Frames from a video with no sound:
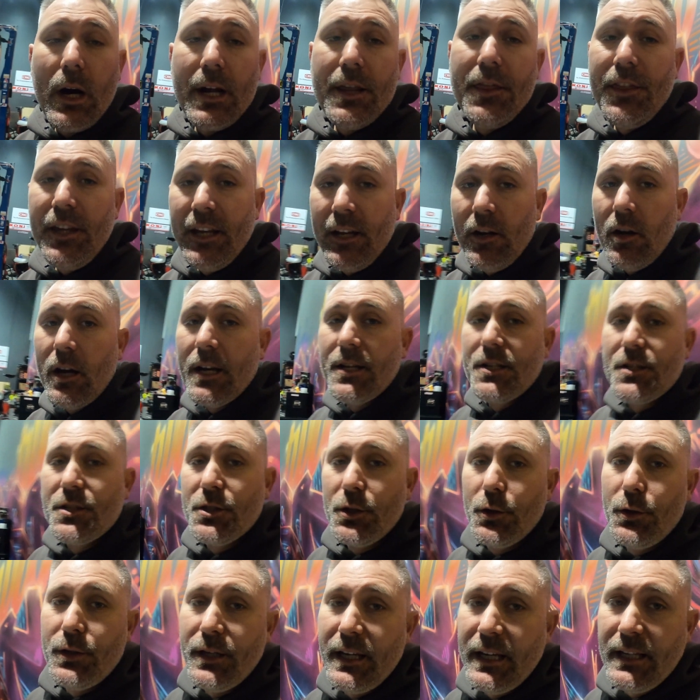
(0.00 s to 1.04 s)
One thing I
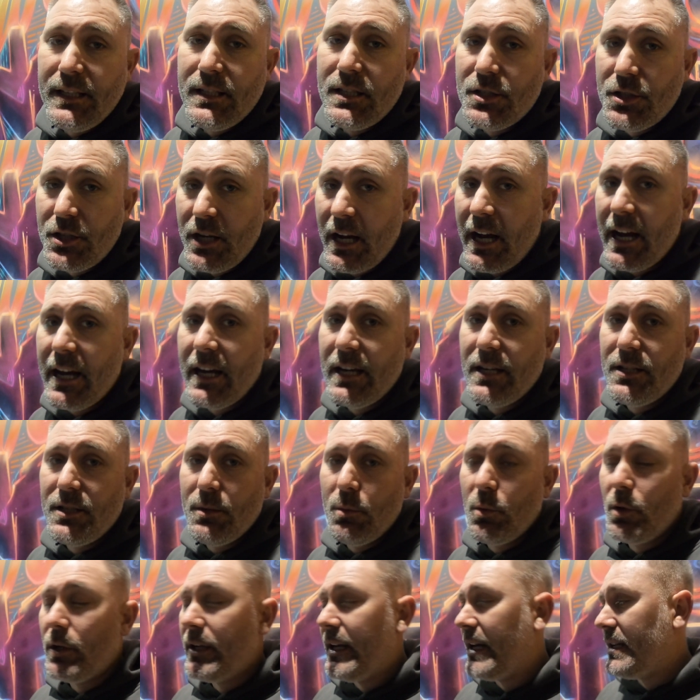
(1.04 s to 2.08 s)
do need to
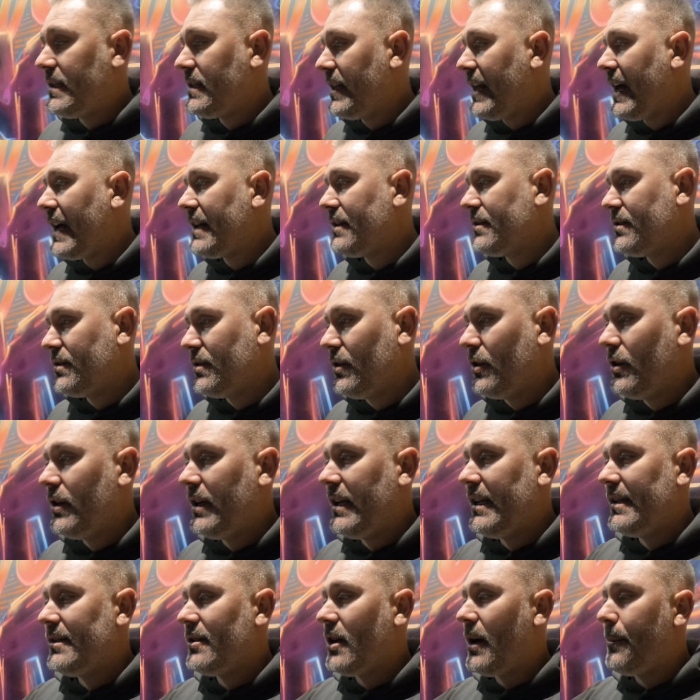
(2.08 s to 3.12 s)
change, and we'll get to that
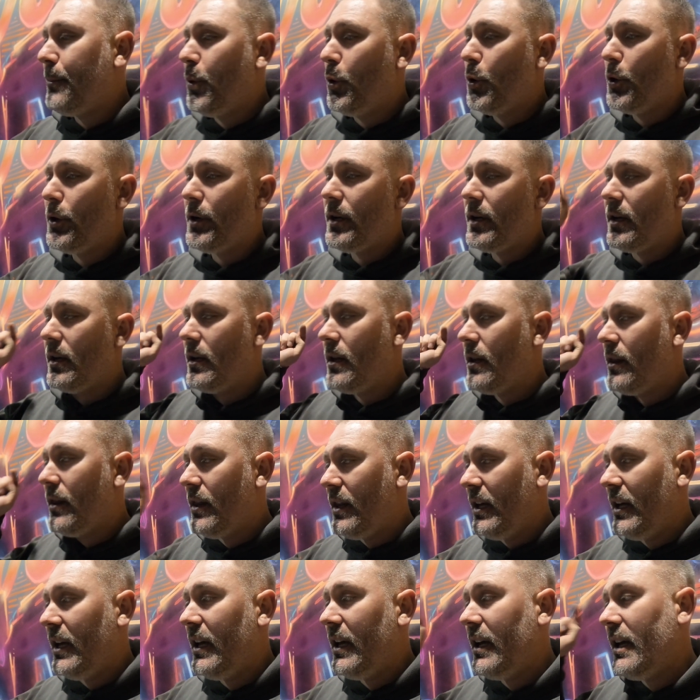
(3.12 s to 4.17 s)
soon, is I put
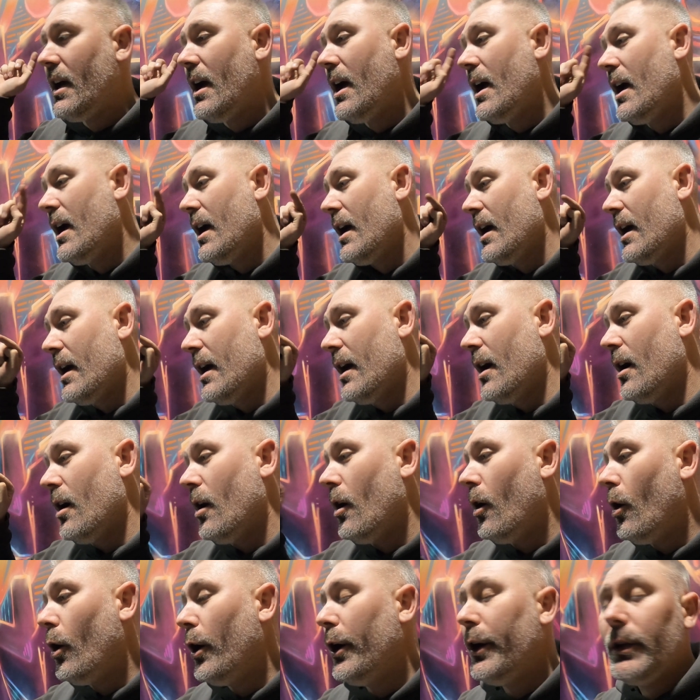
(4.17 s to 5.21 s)
the
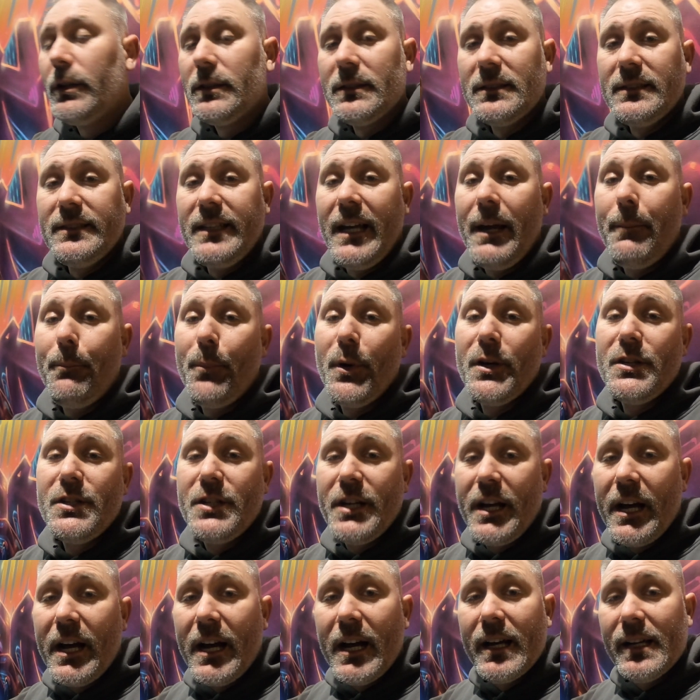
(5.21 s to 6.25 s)
oil
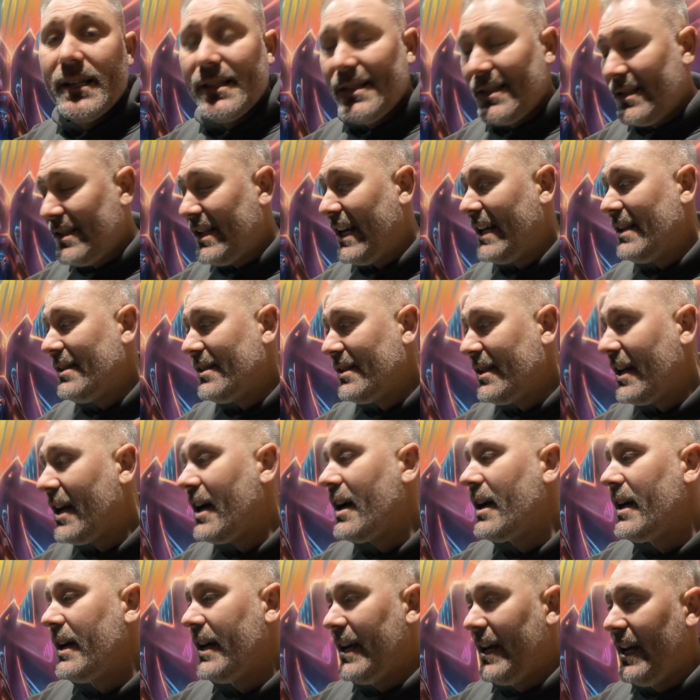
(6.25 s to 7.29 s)
temperature
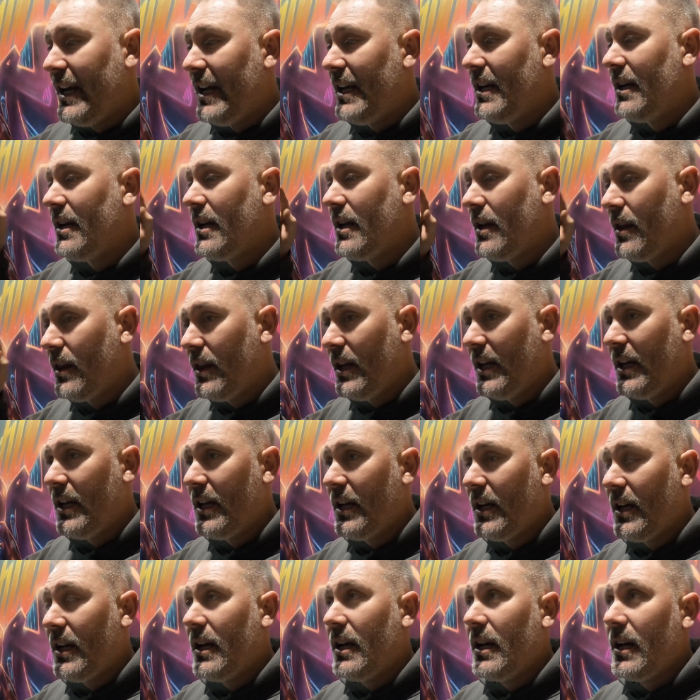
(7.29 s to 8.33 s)
sensor in
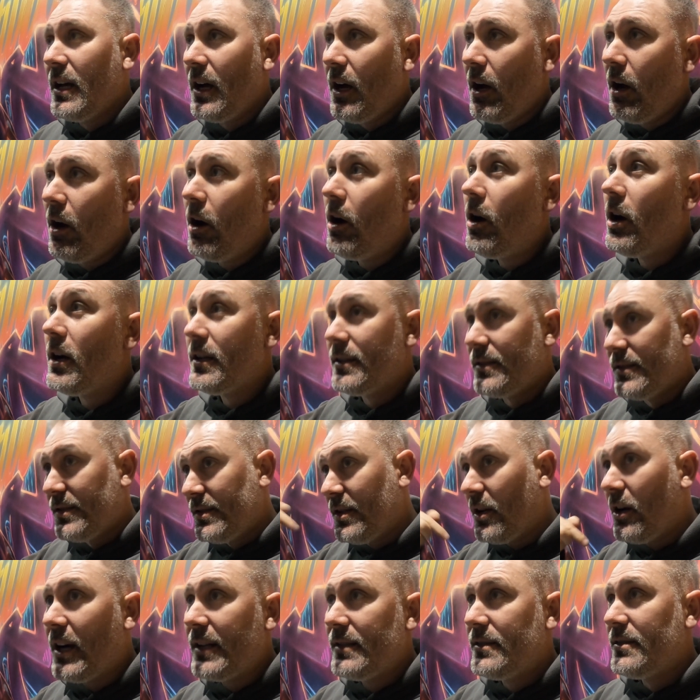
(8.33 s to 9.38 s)
the hot
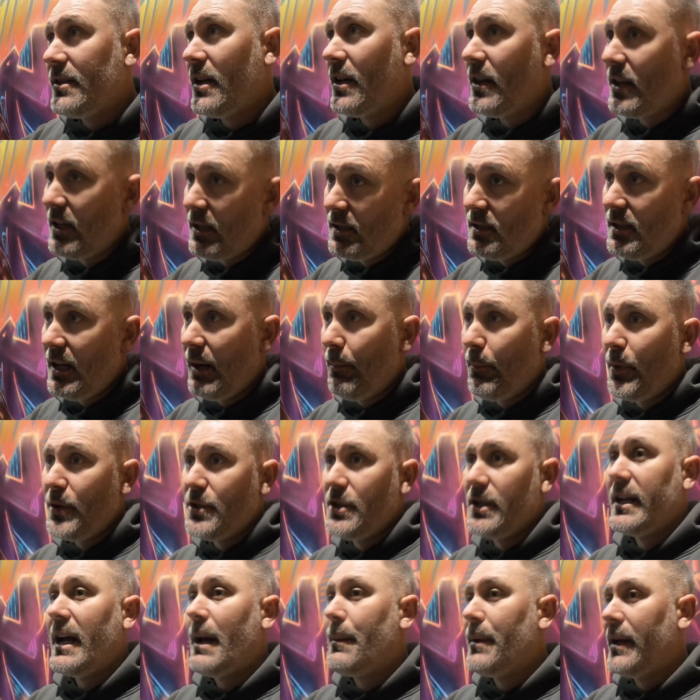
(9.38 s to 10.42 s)
side, so the
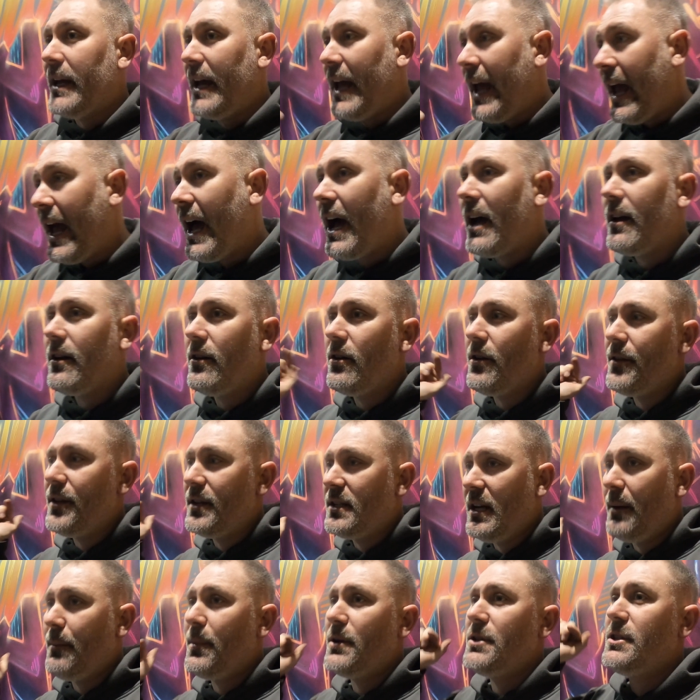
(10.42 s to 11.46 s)
temperature coming out, not
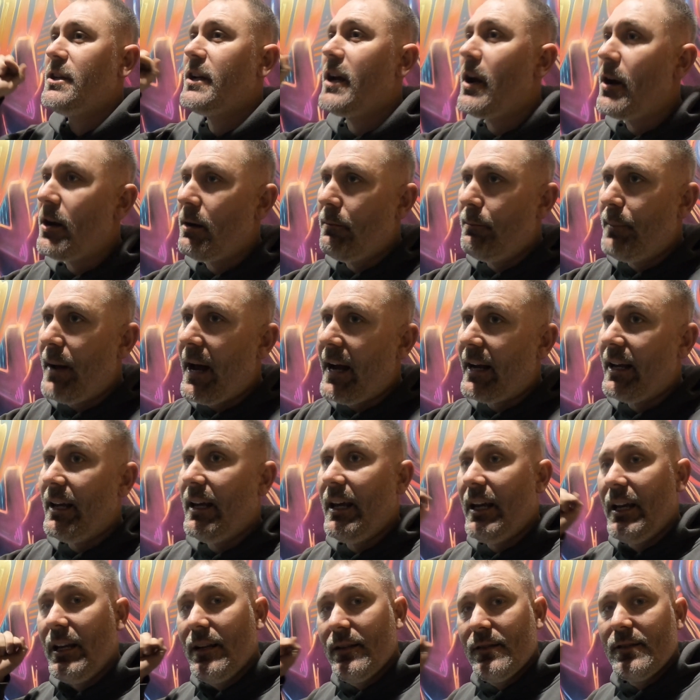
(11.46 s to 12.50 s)
the temperature going back
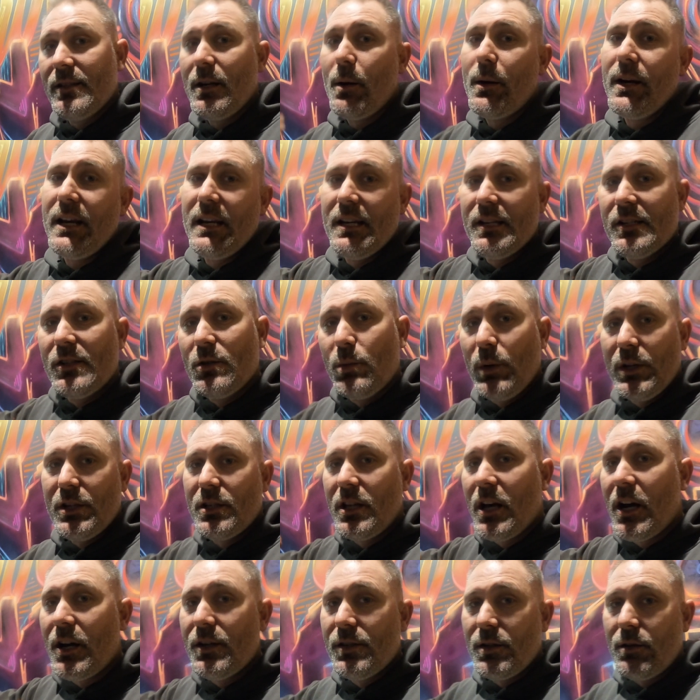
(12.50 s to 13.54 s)
in. So I need to
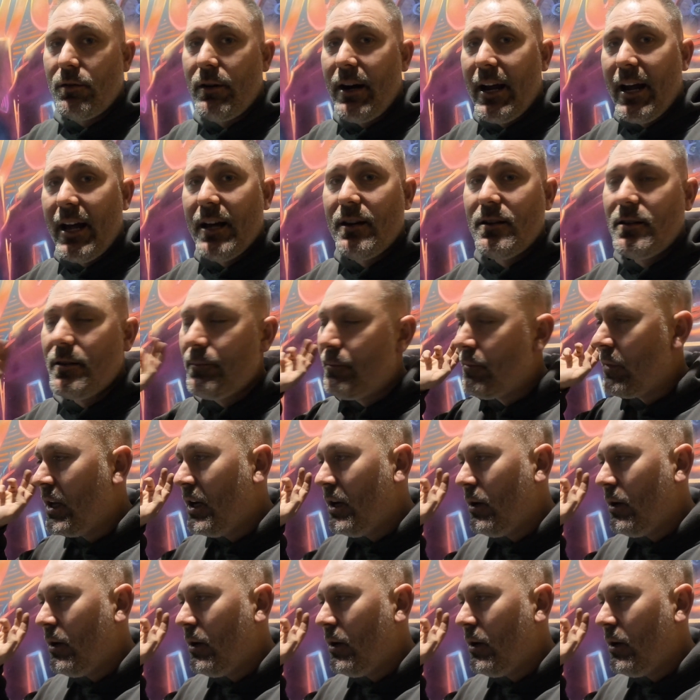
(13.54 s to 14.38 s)
switch those around.